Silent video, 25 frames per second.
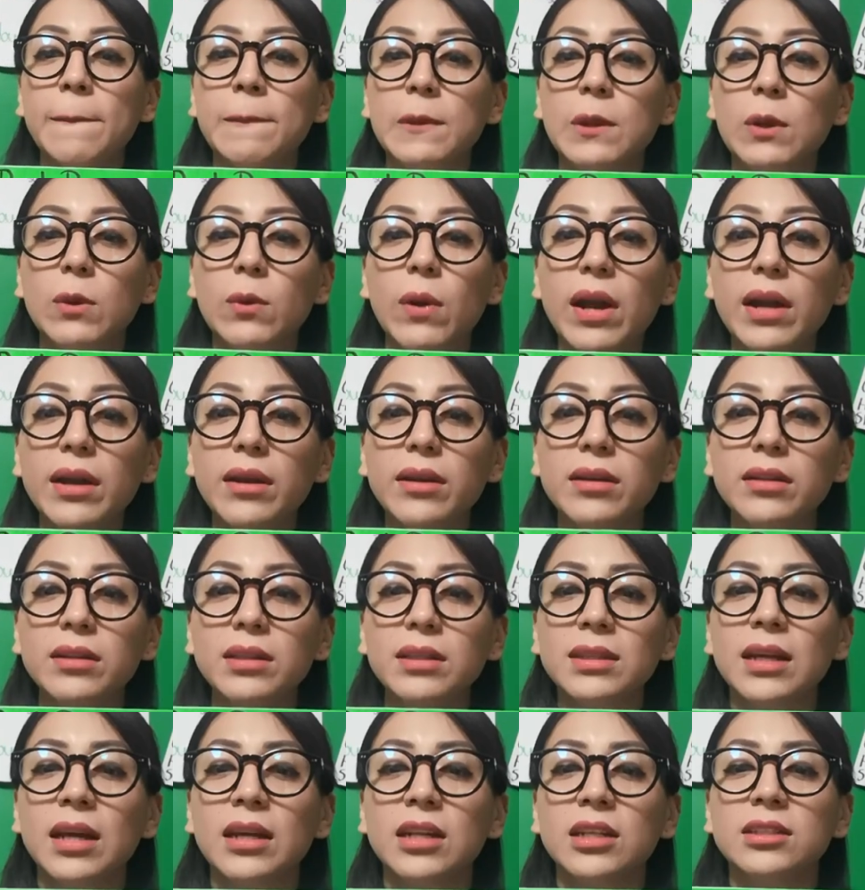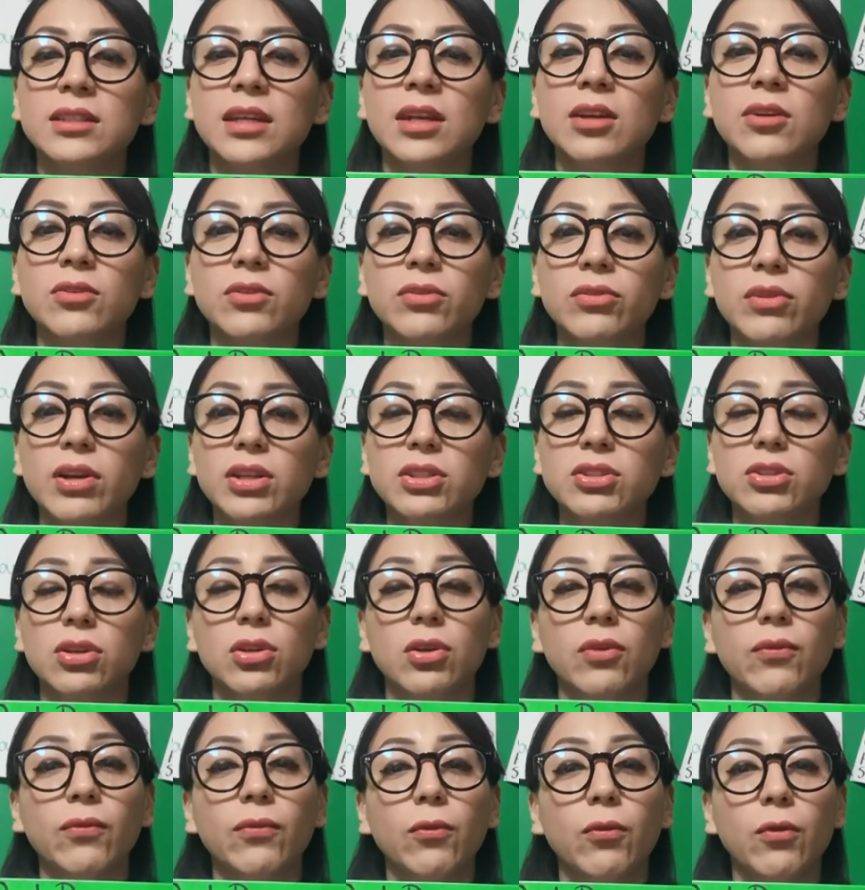weren't, that is the contraction
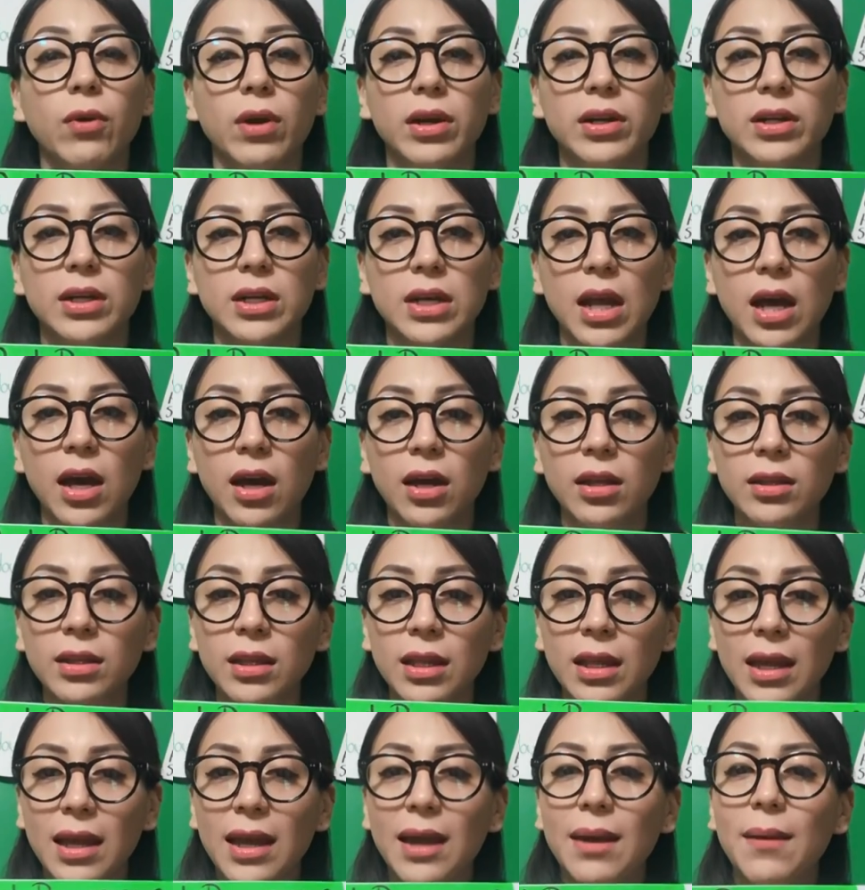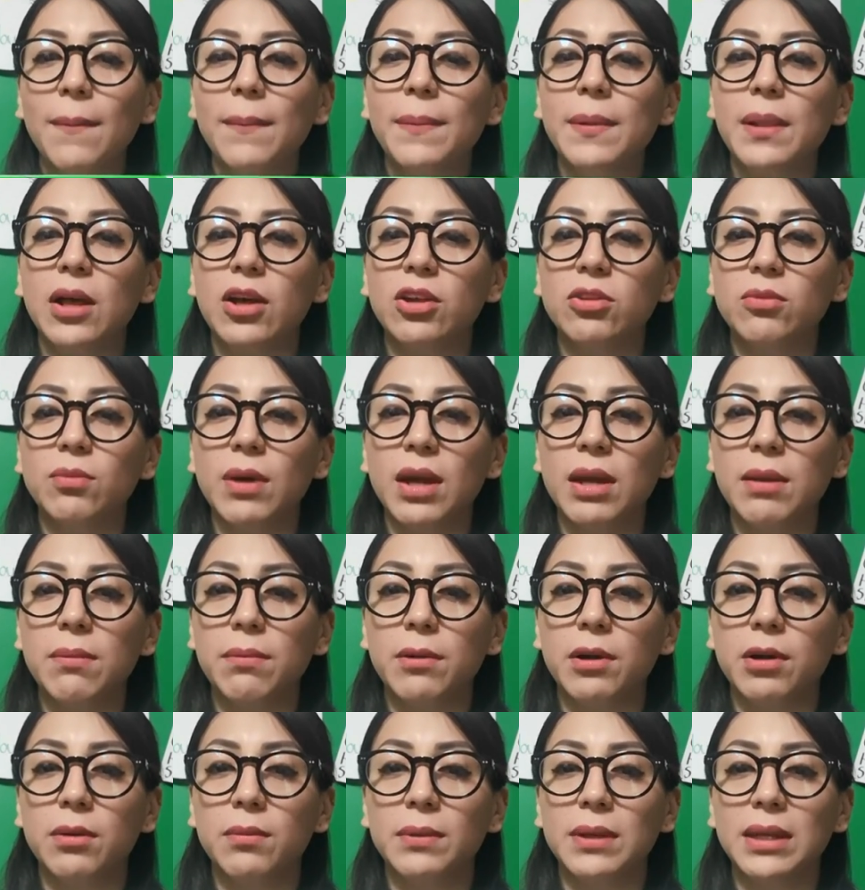of were not, plus my
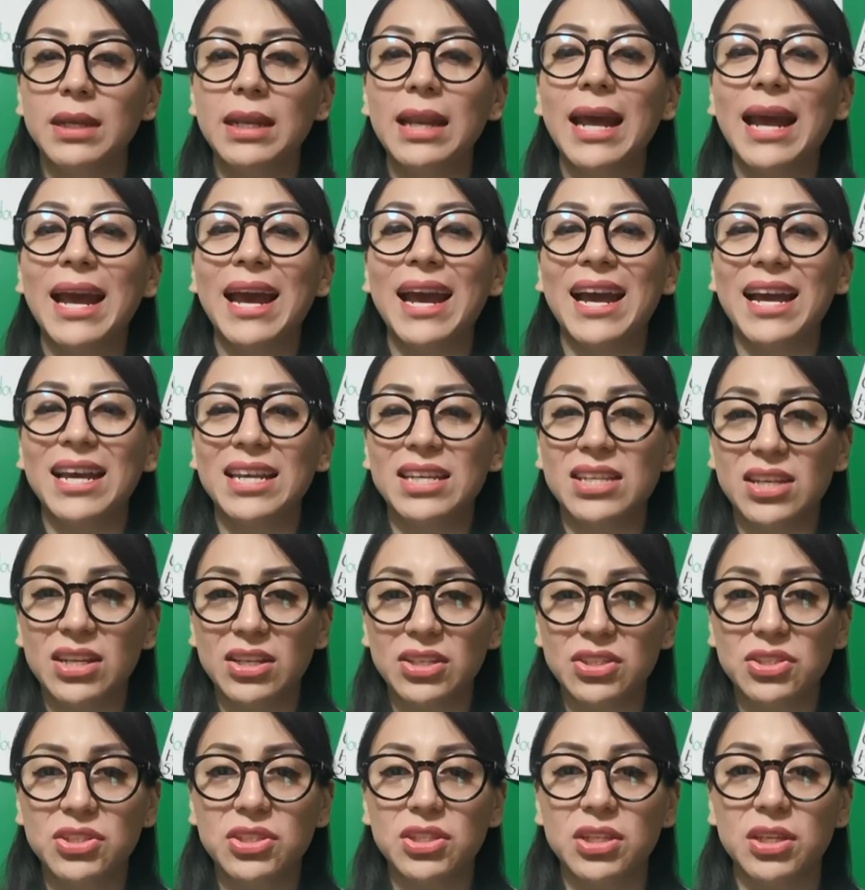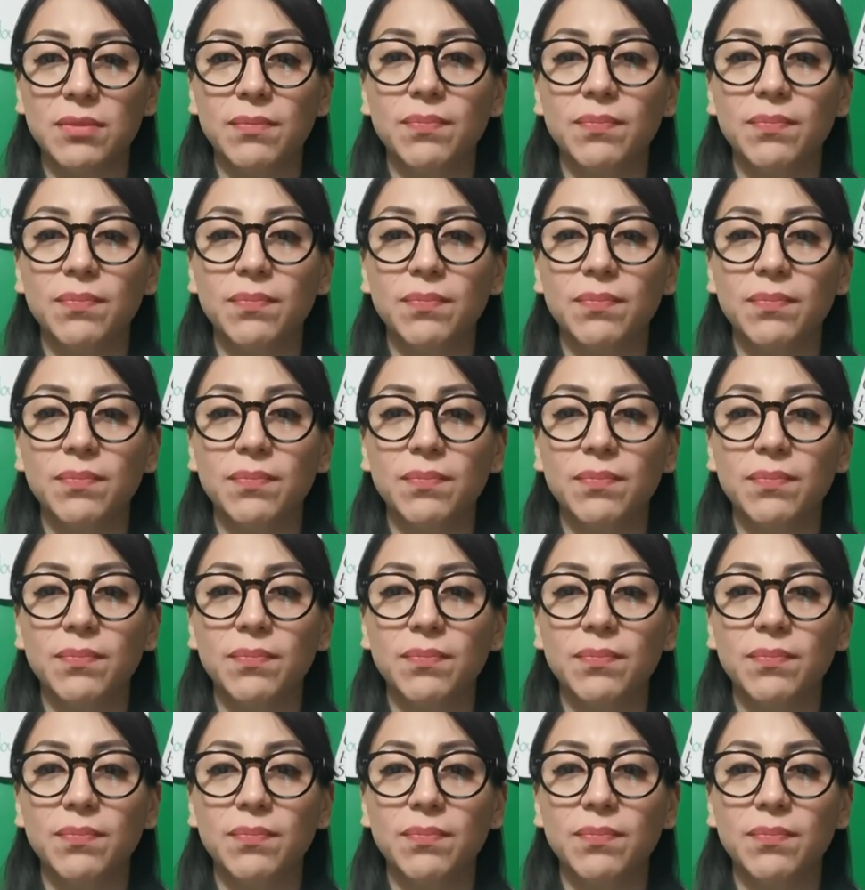verb in ing.